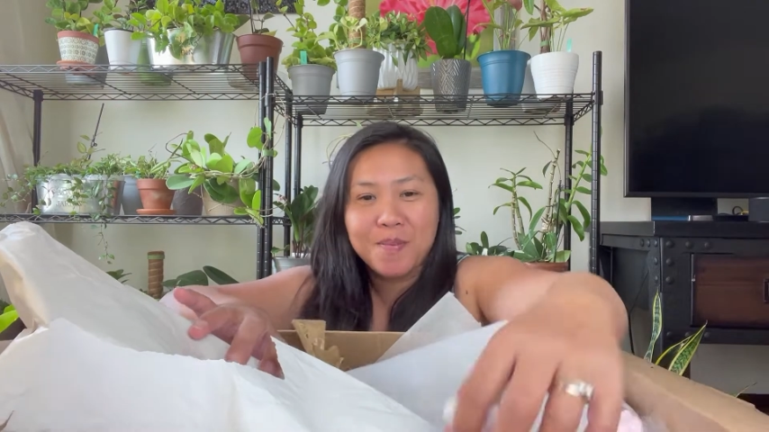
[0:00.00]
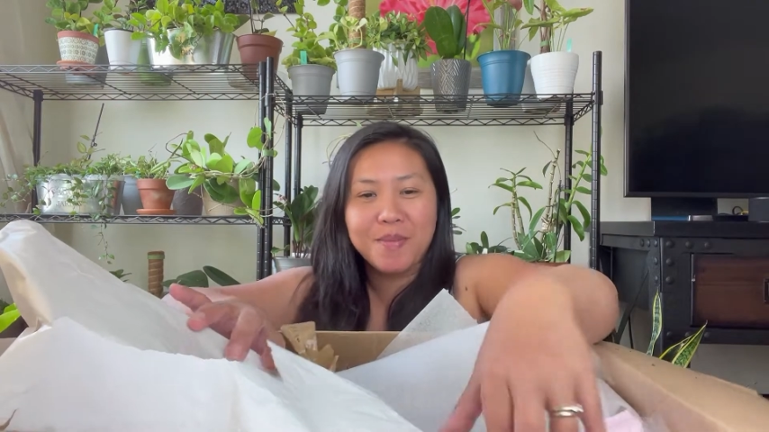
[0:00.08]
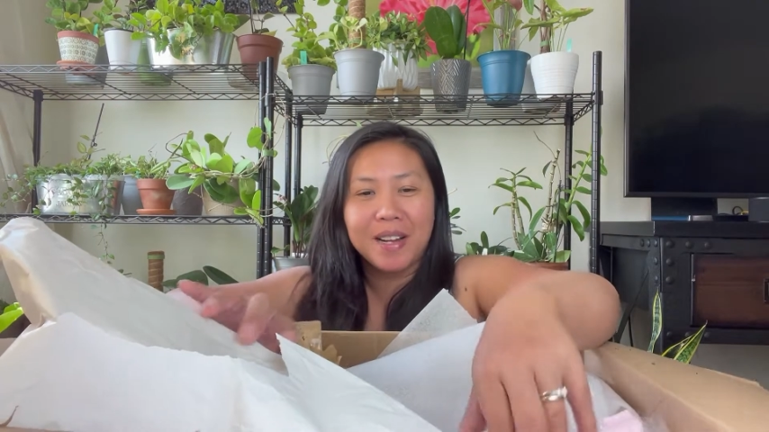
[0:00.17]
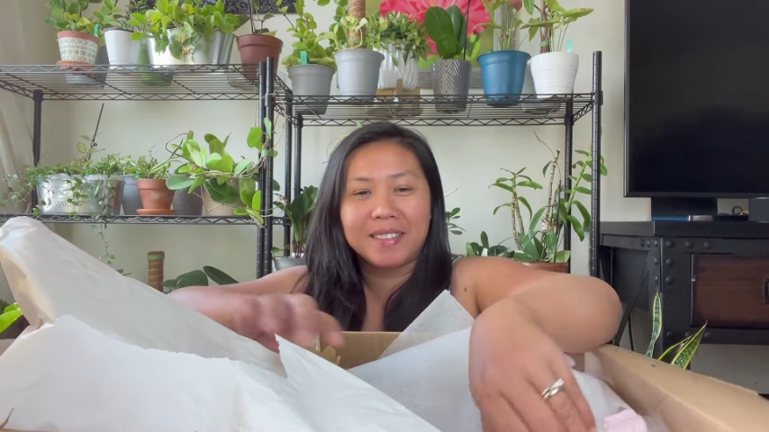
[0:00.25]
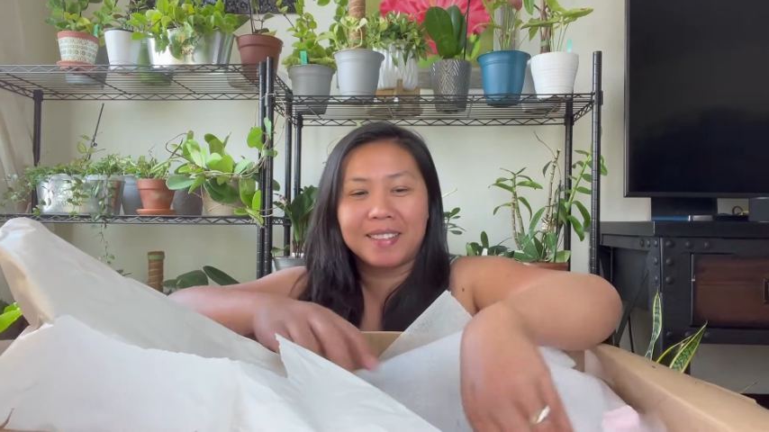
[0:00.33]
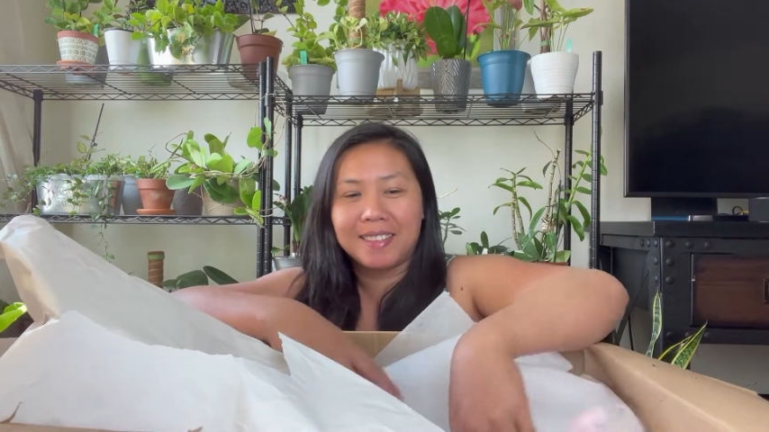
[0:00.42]

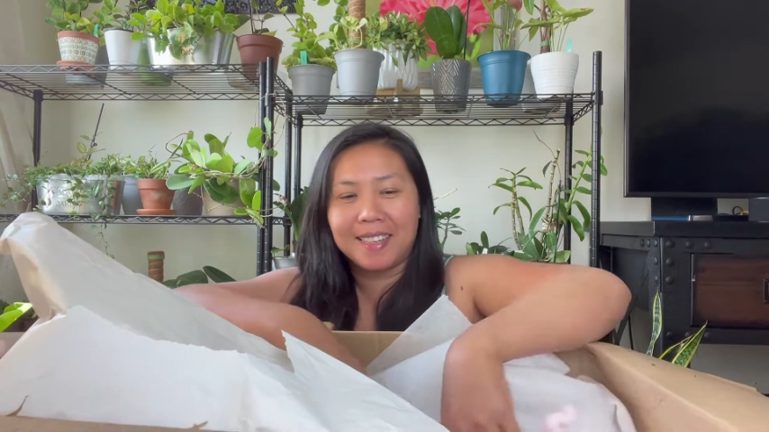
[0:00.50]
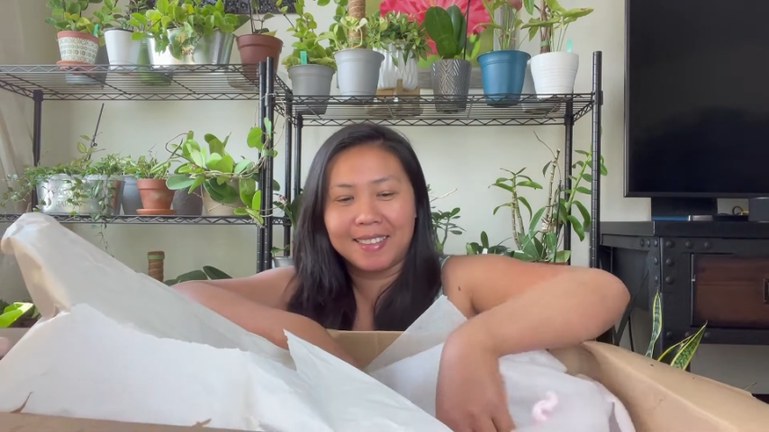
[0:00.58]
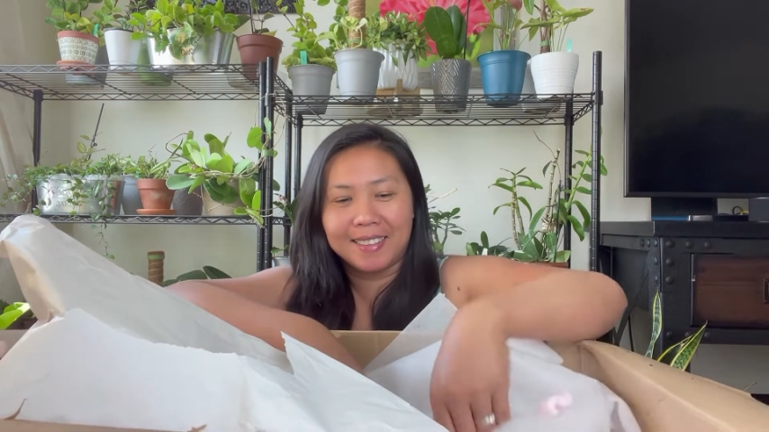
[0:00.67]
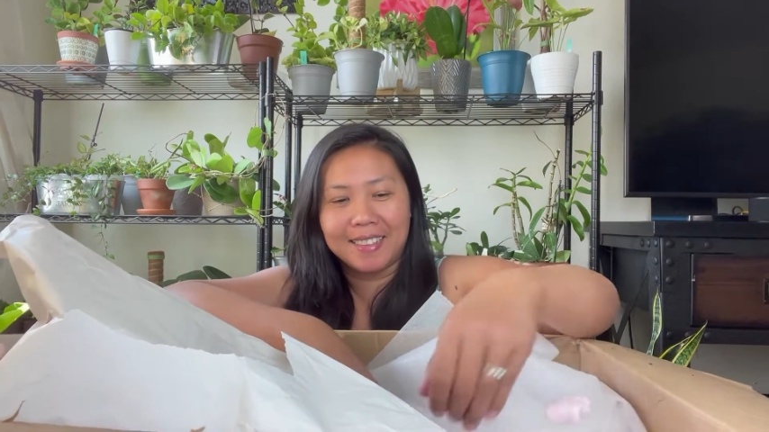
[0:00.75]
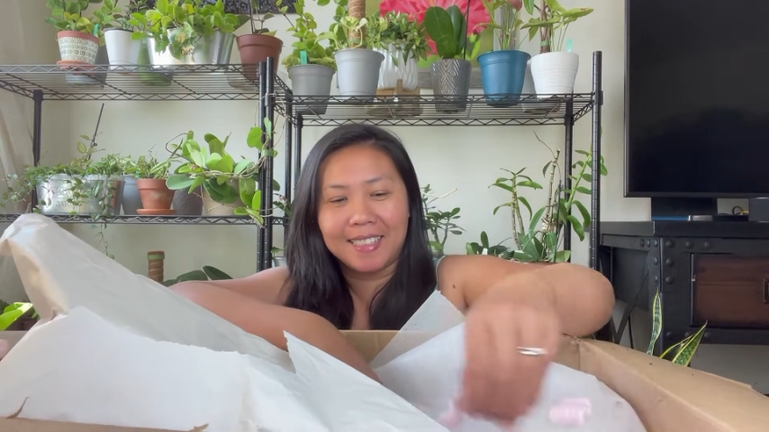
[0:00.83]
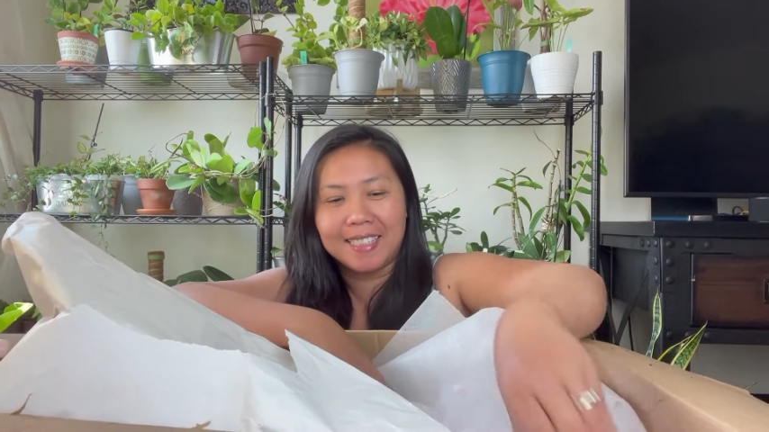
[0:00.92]
but not
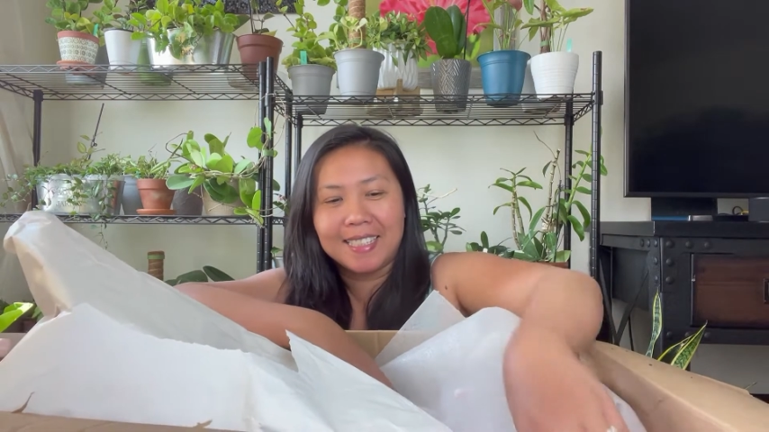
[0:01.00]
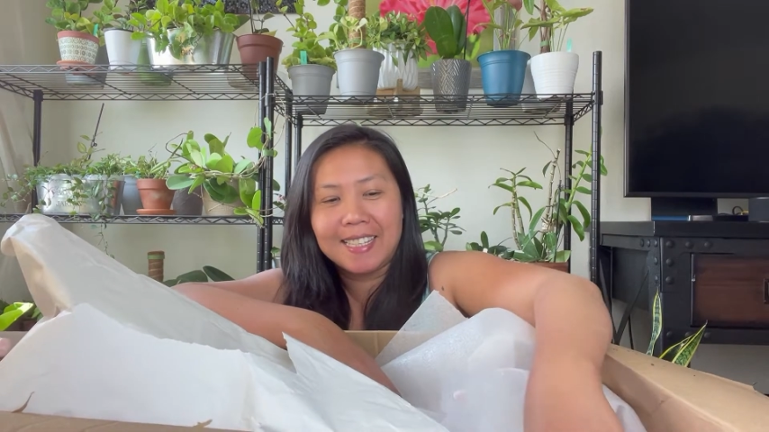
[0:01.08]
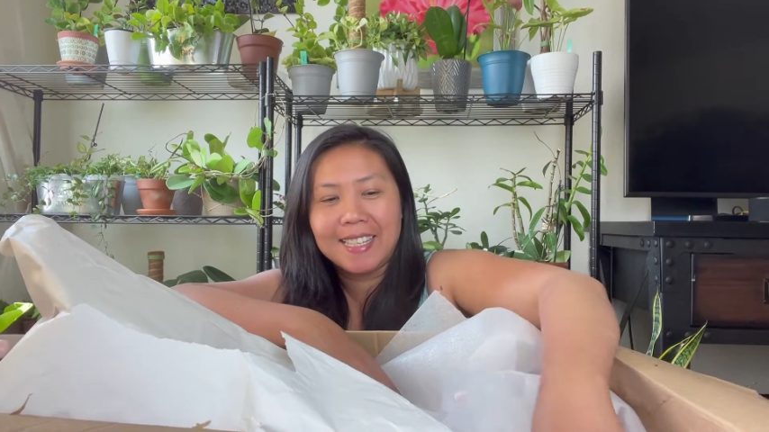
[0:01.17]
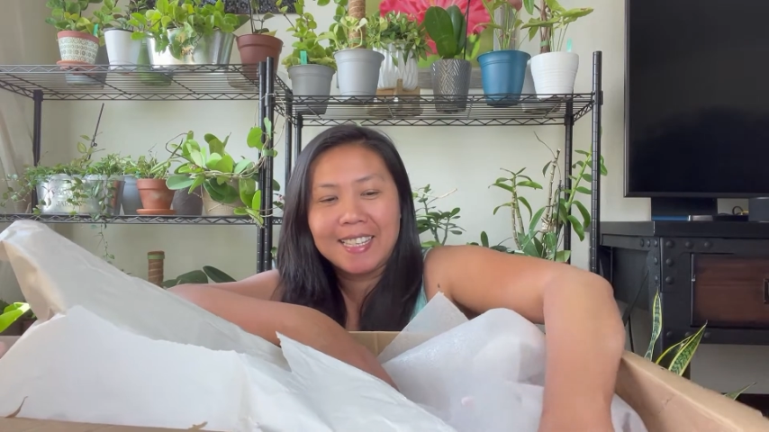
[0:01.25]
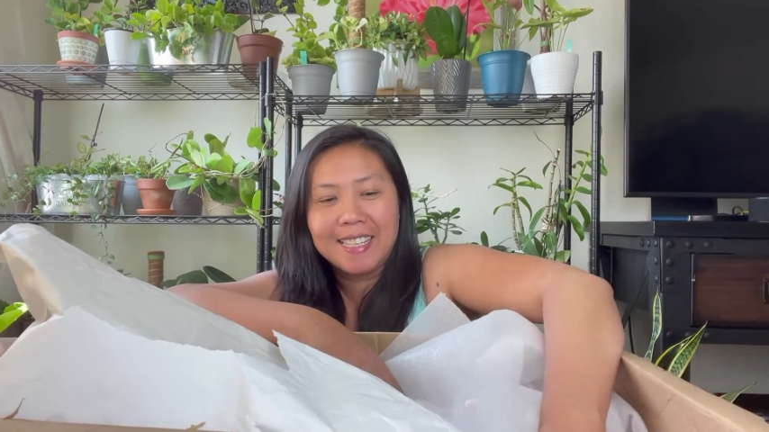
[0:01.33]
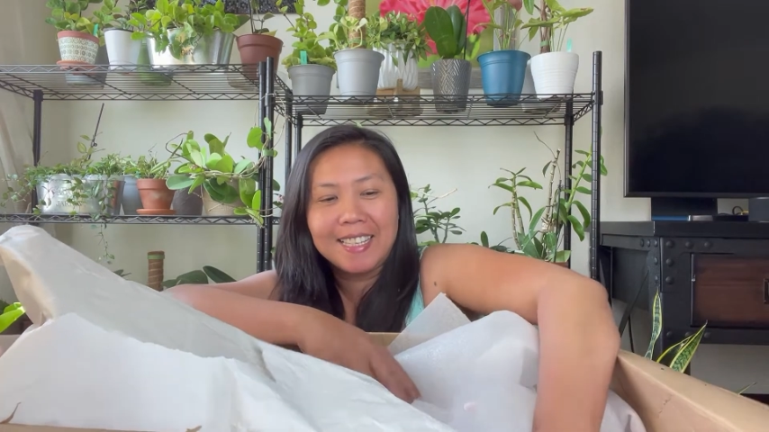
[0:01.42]
the
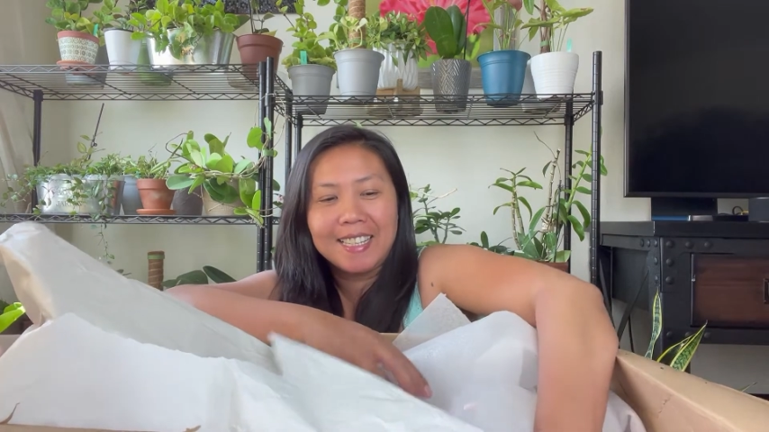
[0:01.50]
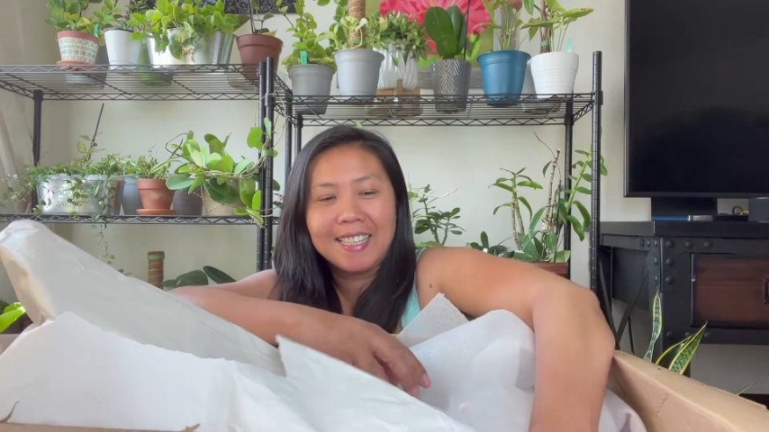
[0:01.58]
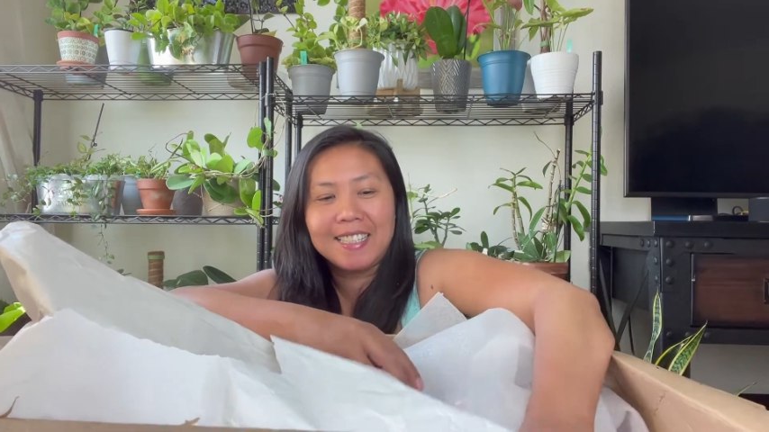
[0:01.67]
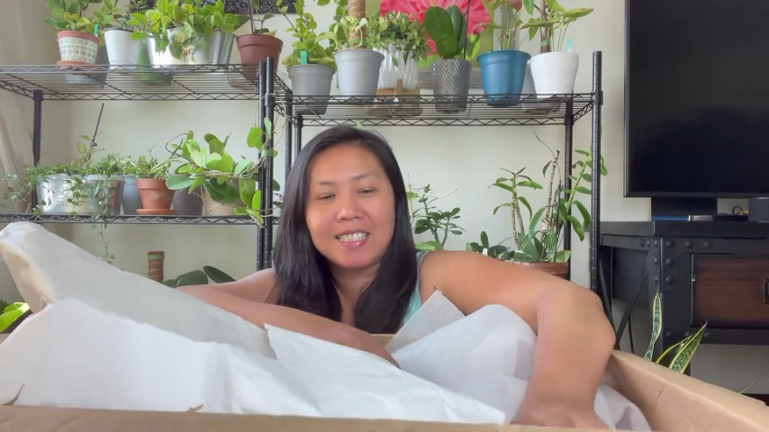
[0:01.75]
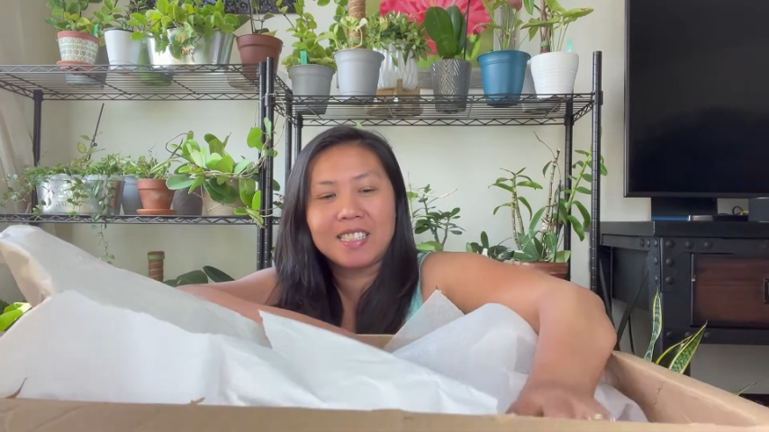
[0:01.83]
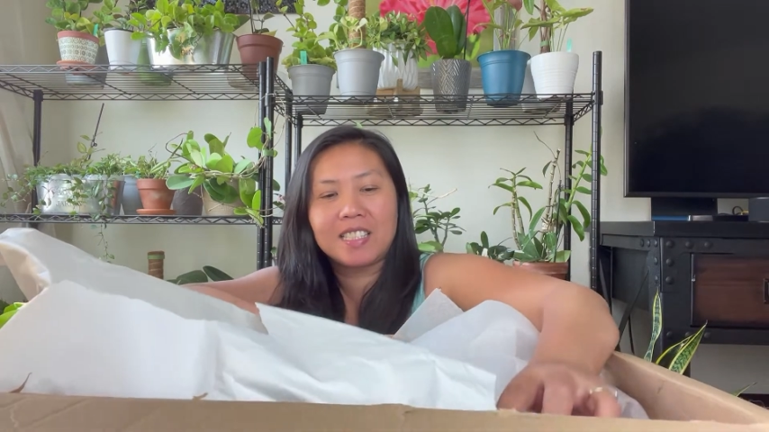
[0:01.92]

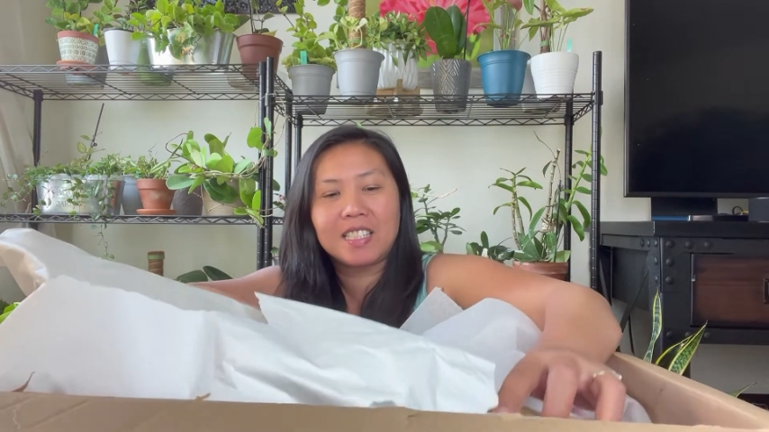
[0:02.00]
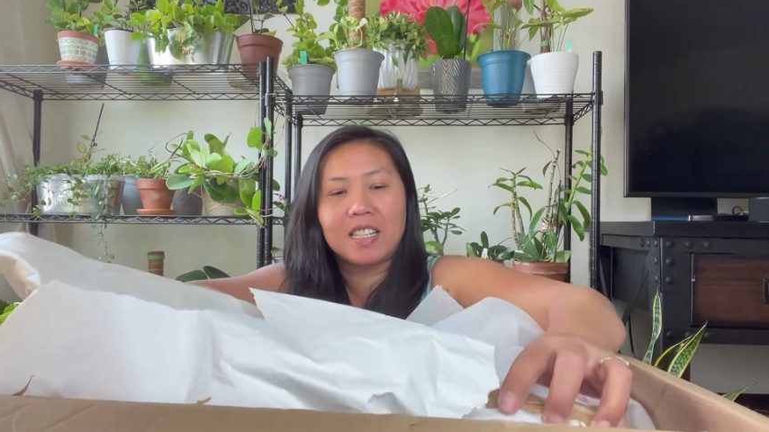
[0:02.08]
least,